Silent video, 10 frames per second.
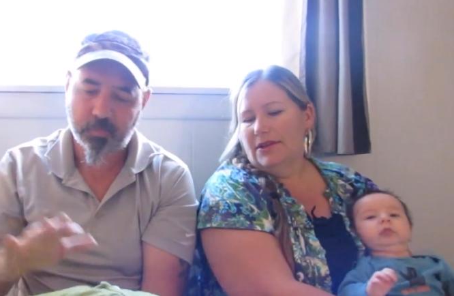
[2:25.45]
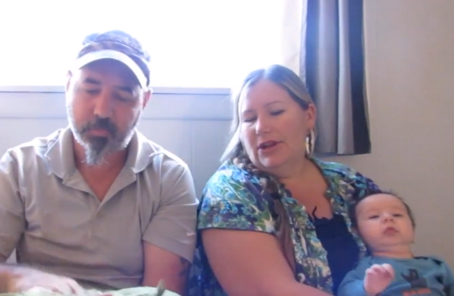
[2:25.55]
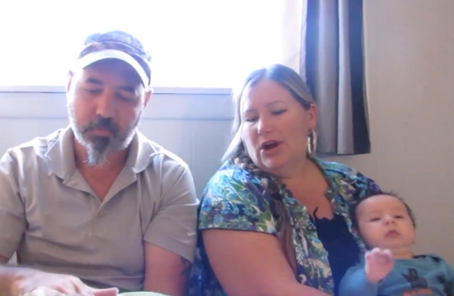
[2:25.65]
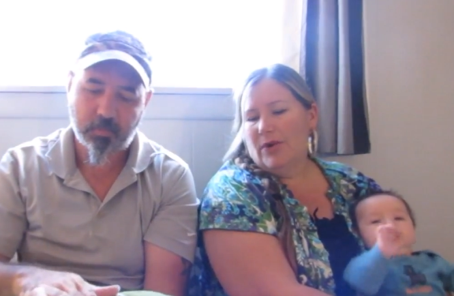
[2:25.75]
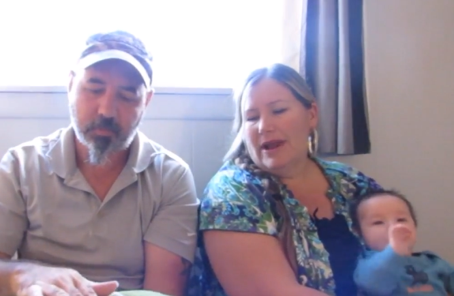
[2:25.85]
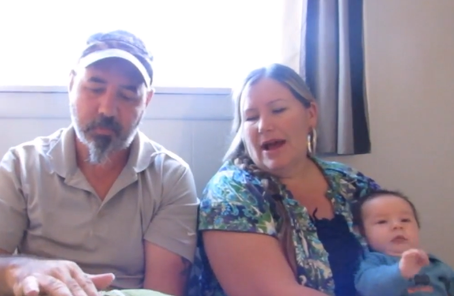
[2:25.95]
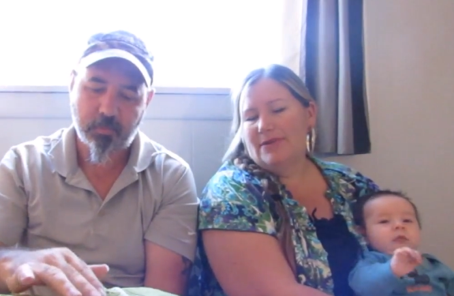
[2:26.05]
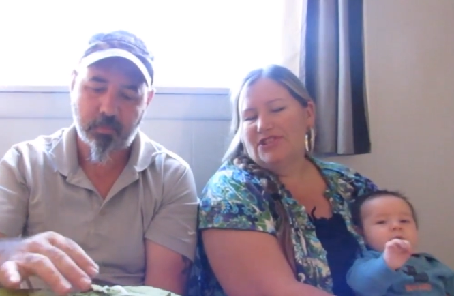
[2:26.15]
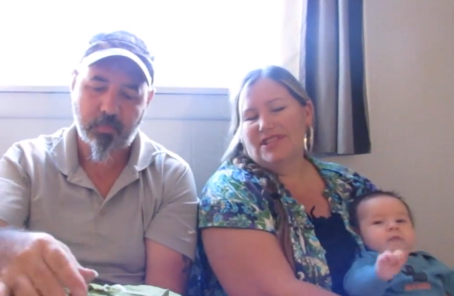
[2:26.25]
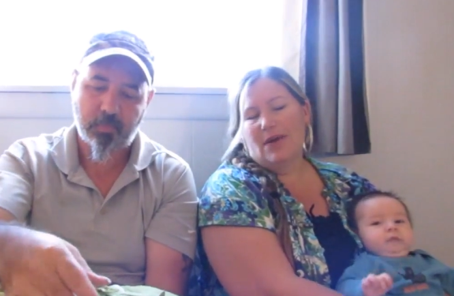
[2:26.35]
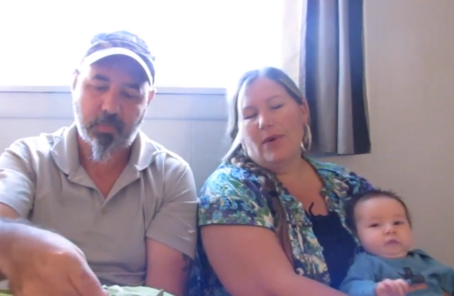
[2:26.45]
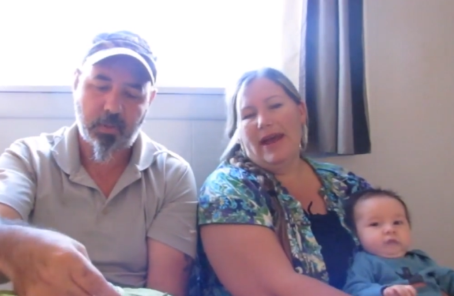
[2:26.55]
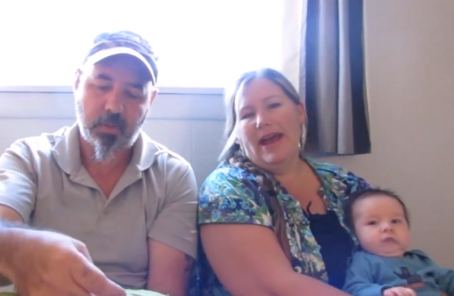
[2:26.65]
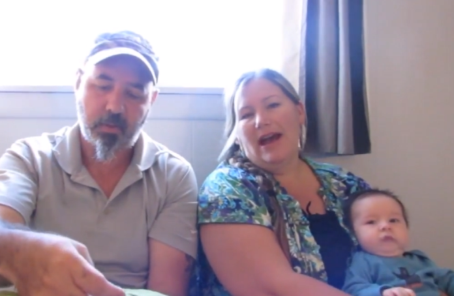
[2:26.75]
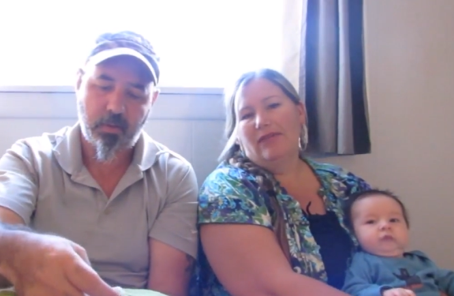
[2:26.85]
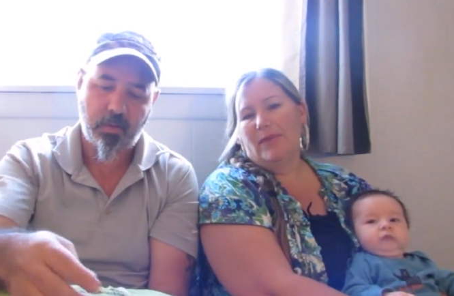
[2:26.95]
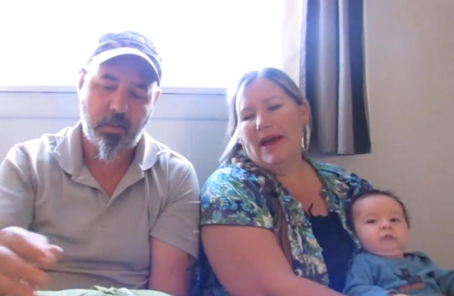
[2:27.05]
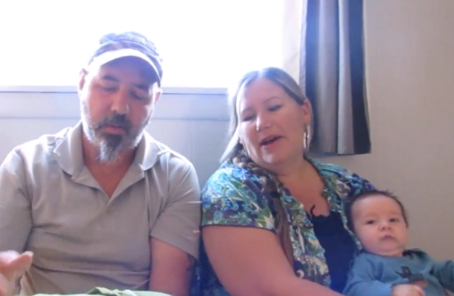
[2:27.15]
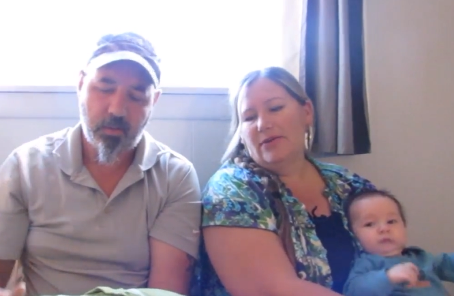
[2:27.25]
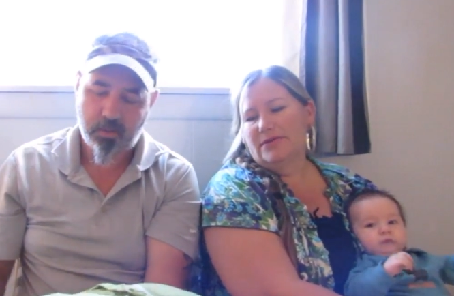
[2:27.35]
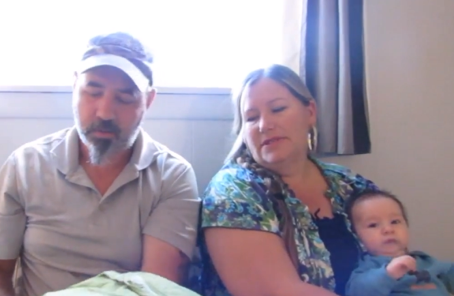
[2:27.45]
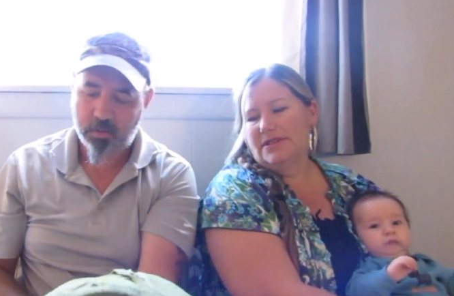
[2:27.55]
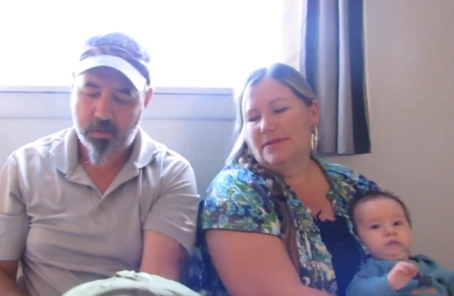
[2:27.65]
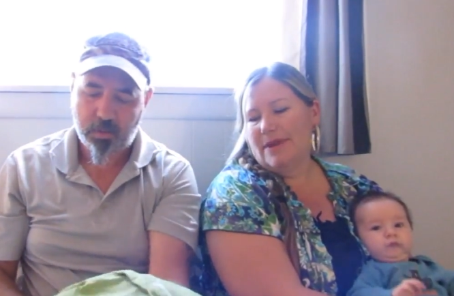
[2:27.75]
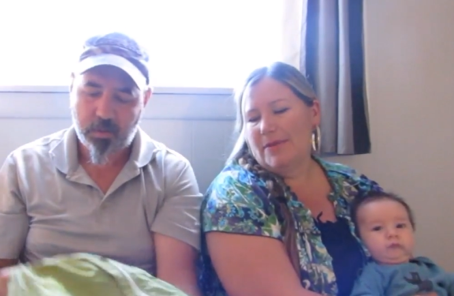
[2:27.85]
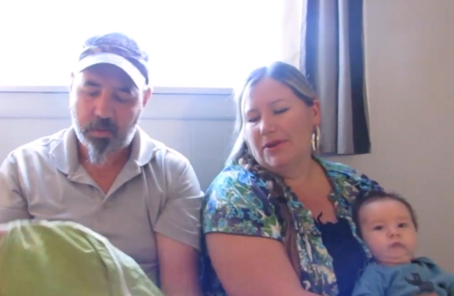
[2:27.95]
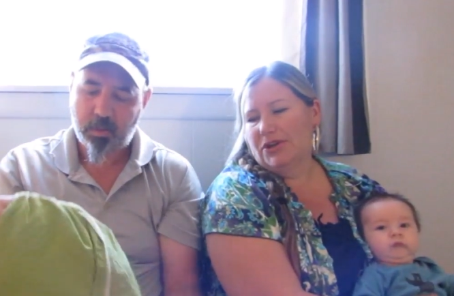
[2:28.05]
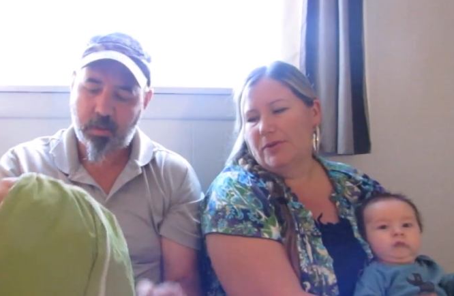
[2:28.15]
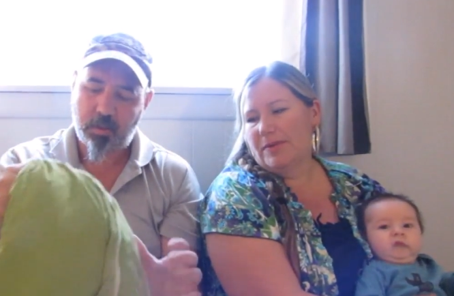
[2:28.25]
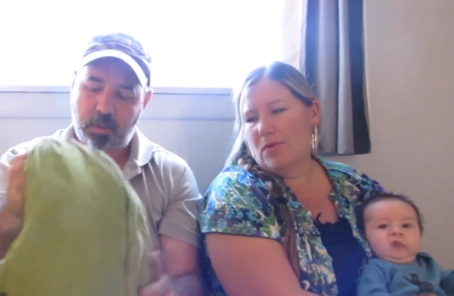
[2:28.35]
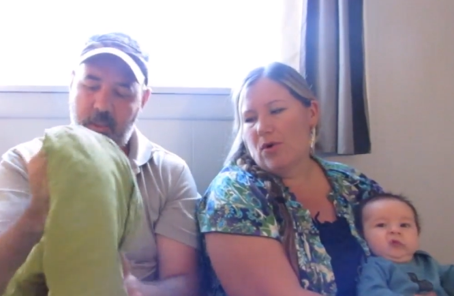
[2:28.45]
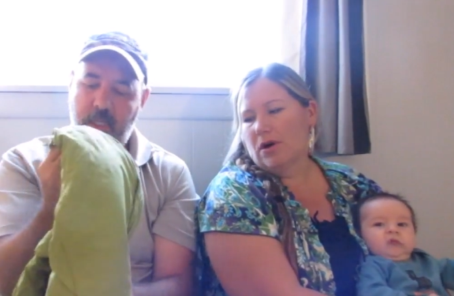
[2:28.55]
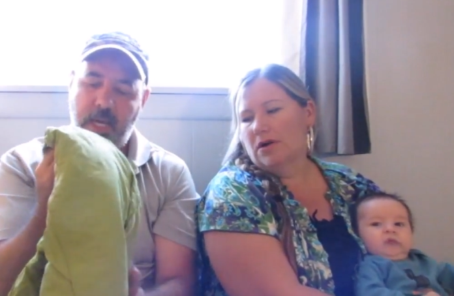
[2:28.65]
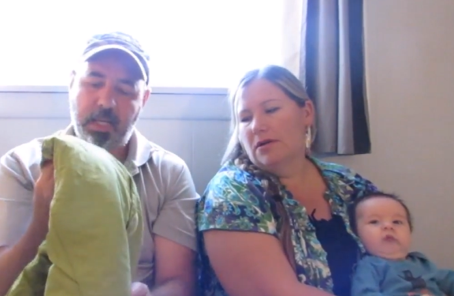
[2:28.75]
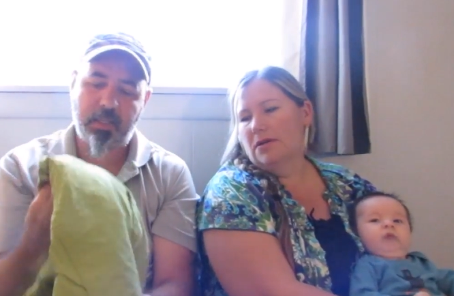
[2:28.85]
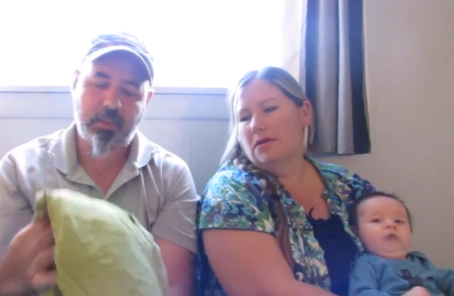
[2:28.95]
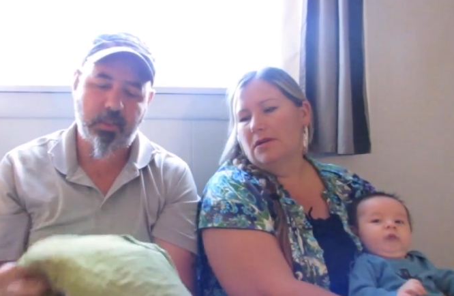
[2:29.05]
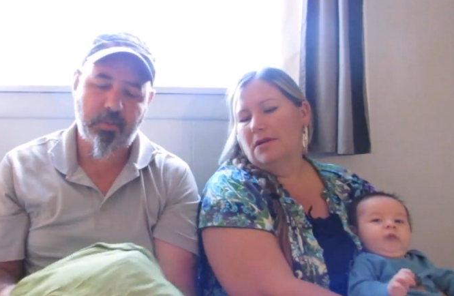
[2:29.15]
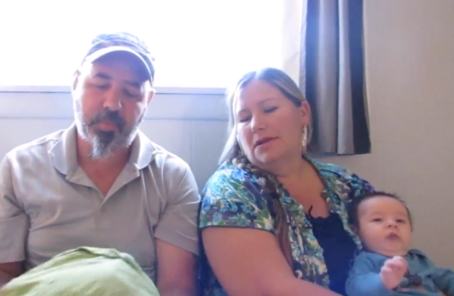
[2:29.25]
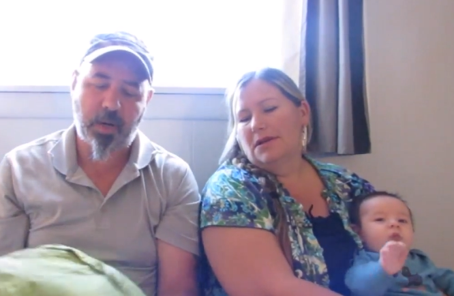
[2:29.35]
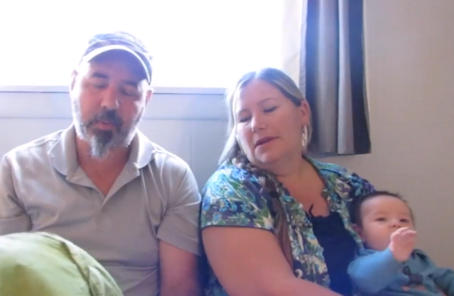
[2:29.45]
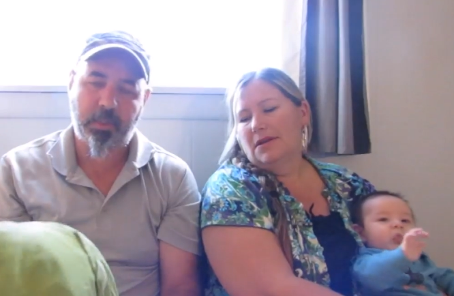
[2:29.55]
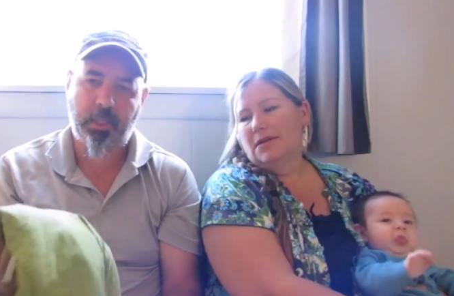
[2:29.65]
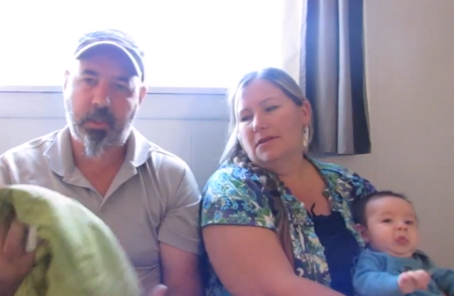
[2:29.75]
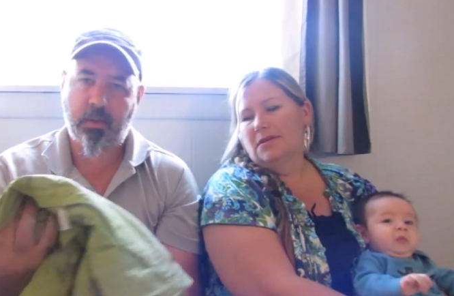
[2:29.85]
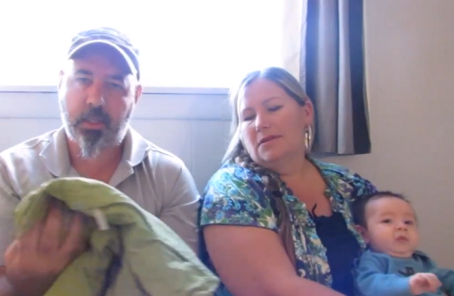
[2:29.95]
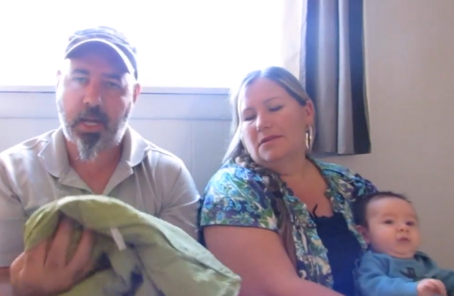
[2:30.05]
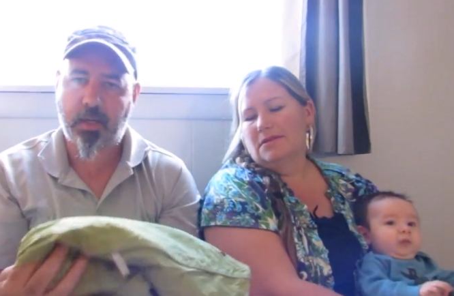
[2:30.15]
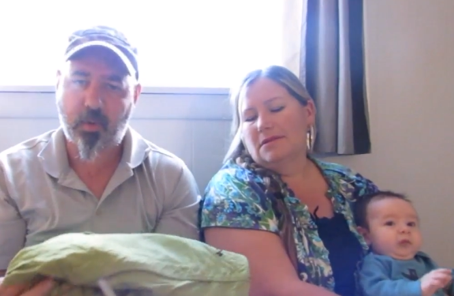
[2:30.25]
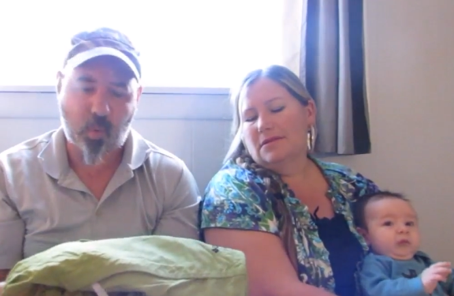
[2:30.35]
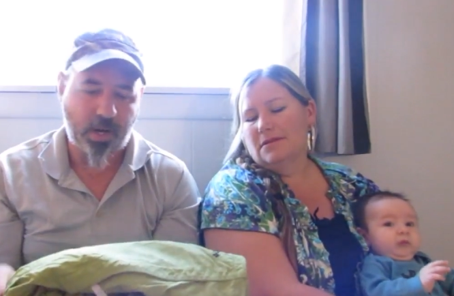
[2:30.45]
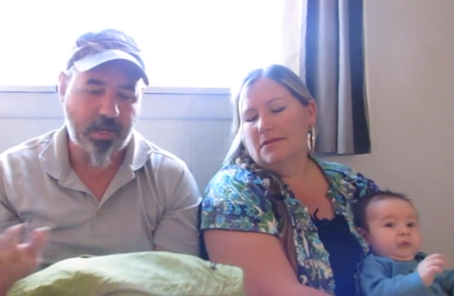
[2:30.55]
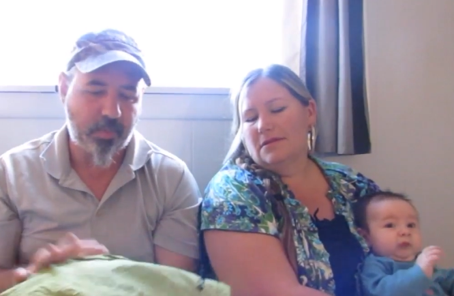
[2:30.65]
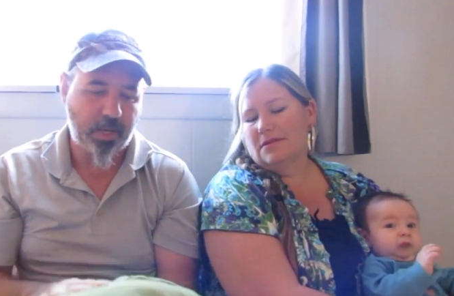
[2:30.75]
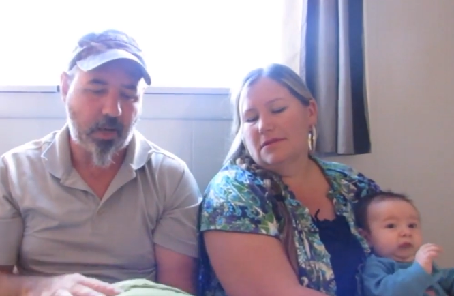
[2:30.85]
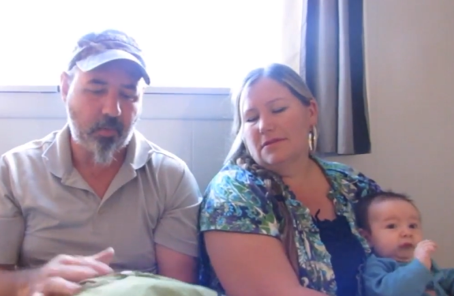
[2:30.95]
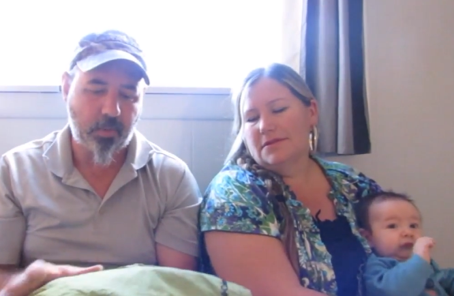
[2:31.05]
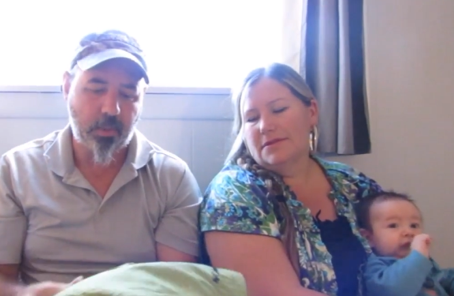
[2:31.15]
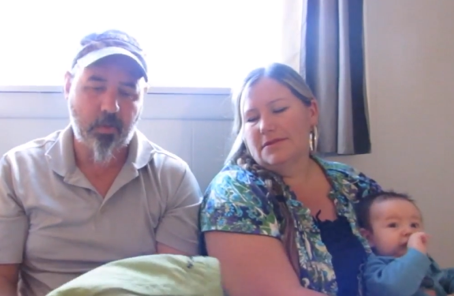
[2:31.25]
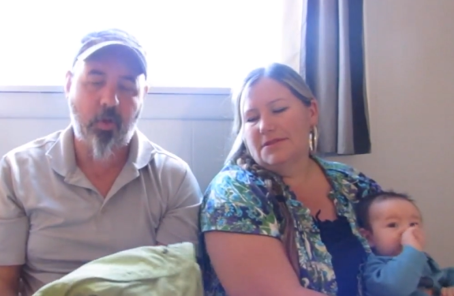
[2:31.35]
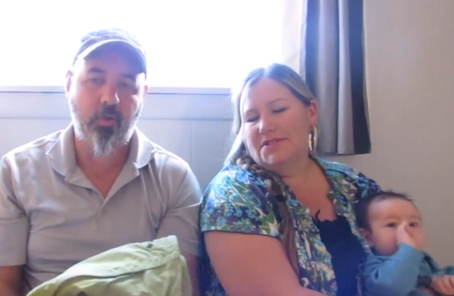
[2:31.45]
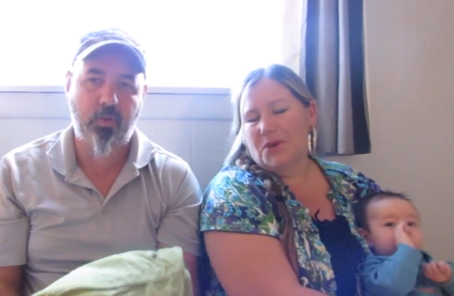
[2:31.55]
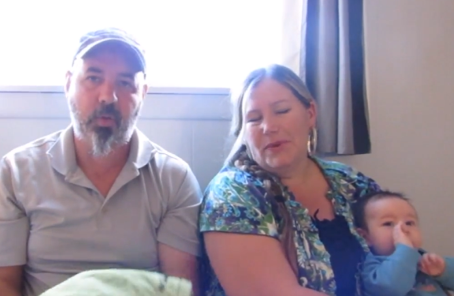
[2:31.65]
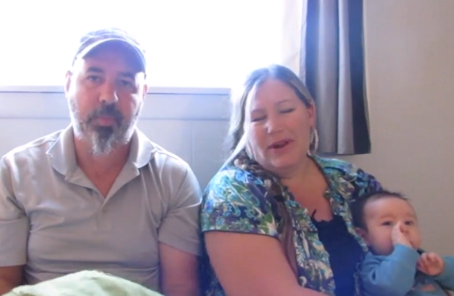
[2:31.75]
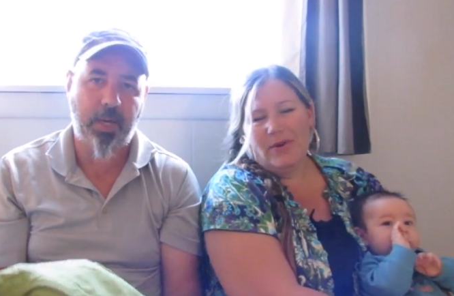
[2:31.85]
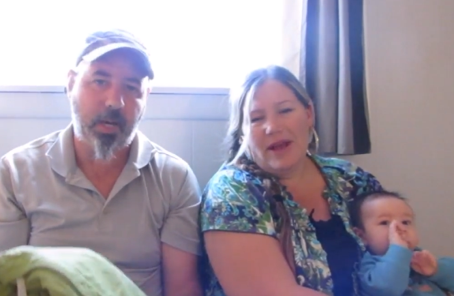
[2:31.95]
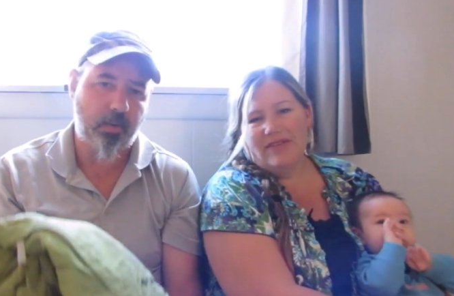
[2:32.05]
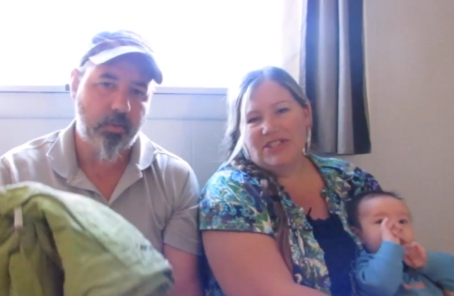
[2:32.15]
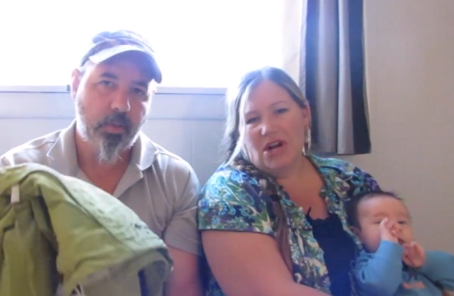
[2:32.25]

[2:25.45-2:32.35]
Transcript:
Speaker 1: You know, and how much does that weigh? Half a pound, maybe a little bit more. Yeah,
Speaker 2: this is probably not quite a pound, but close. So we don't pound. have a